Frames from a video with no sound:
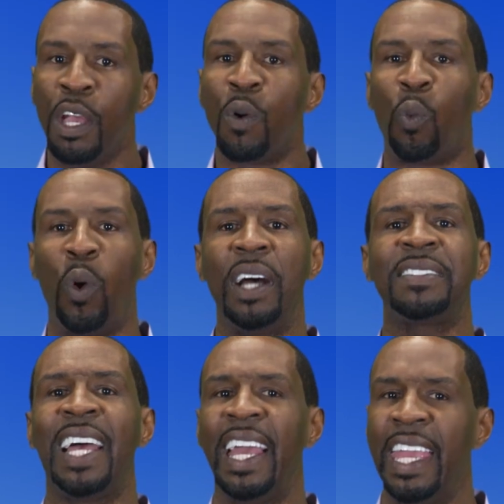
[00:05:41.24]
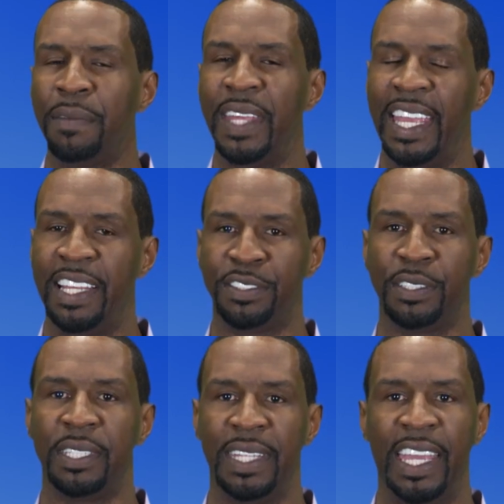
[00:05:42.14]
Once I have the answer
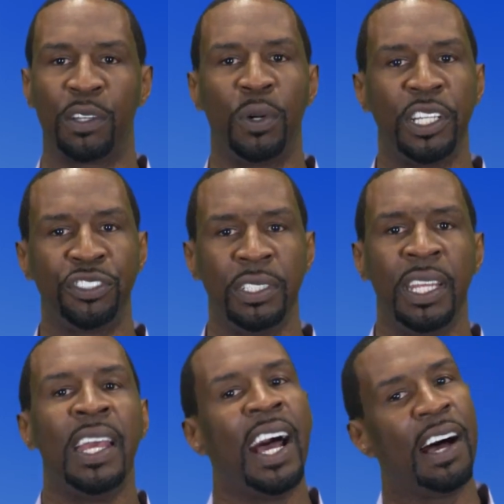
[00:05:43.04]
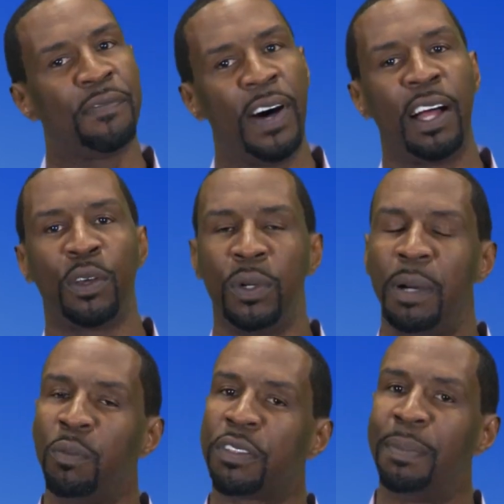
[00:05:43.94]
to that question, I follow
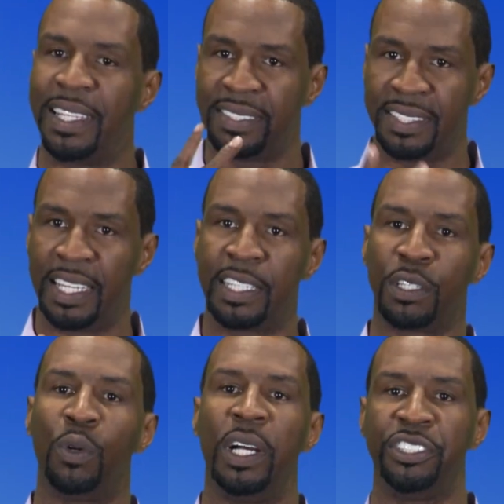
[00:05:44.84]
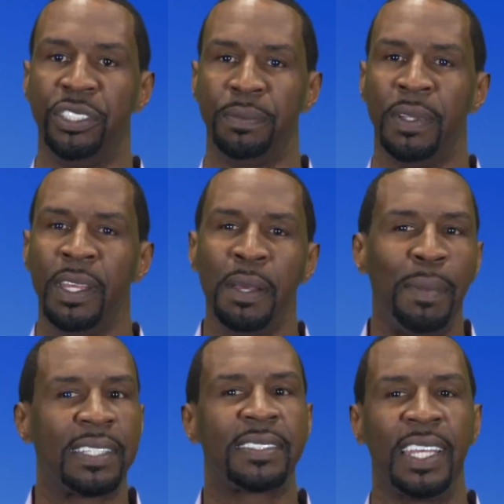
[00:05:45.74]
up with my second question.
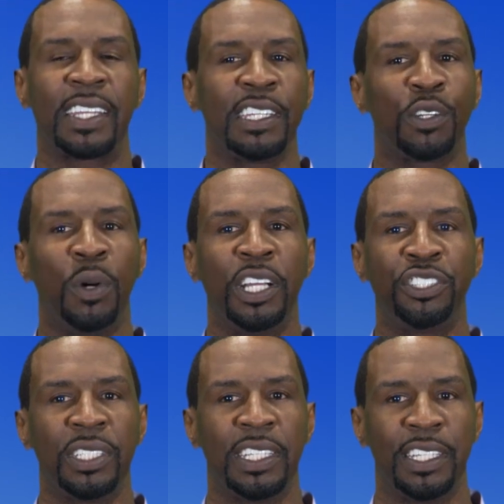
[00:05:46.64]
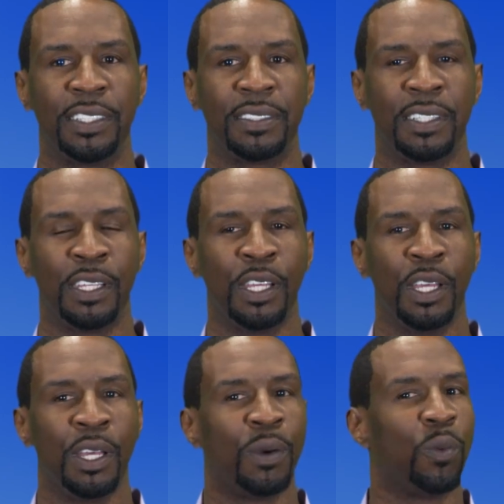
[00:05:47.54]
My second question is,
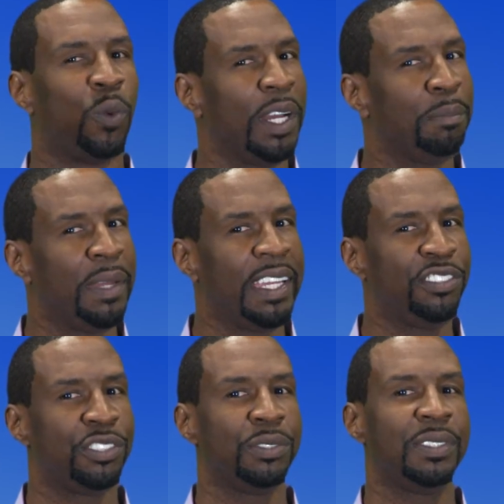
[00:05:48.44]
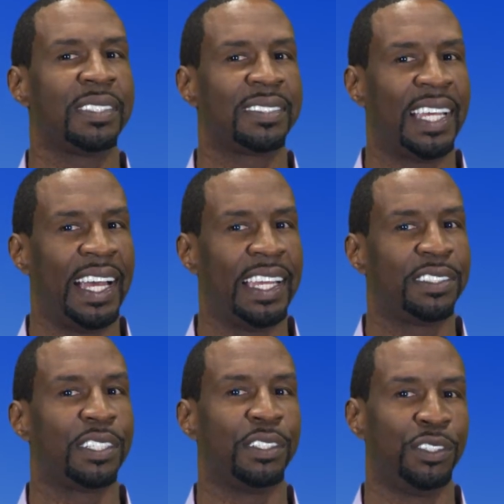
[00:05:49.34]
what made you
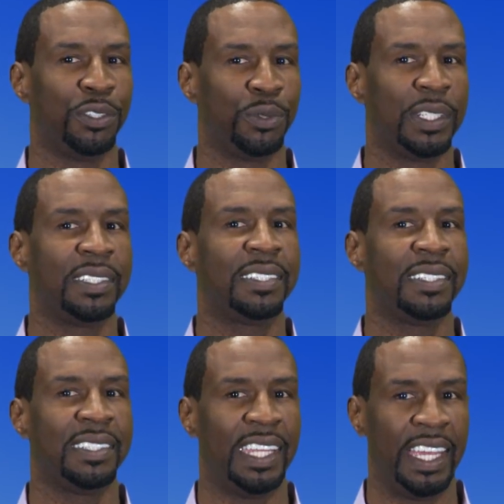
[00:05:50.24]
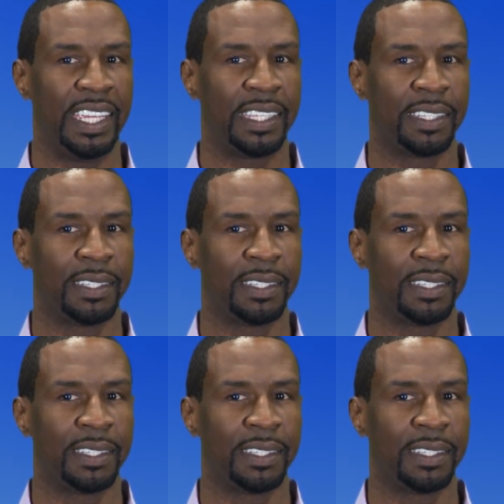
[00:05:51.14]
decide to do it today?